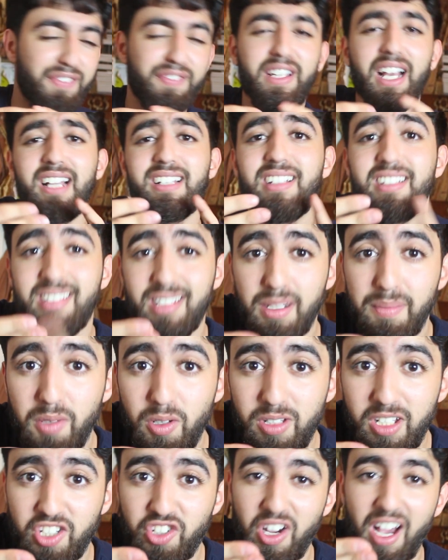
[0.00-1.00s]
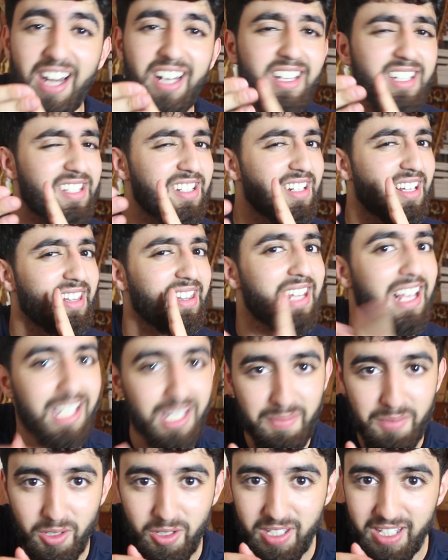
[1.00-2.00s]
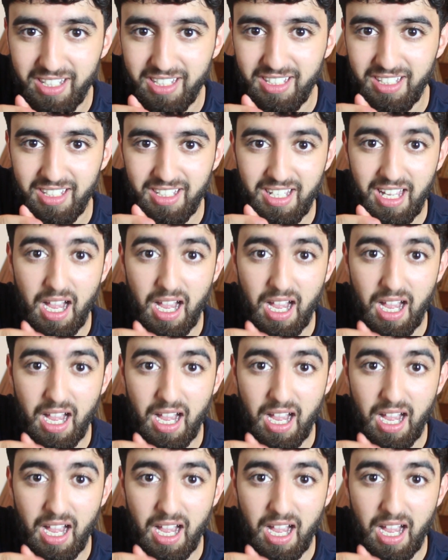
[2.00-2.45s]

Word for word: If you guys listen to music, try to listen to less music.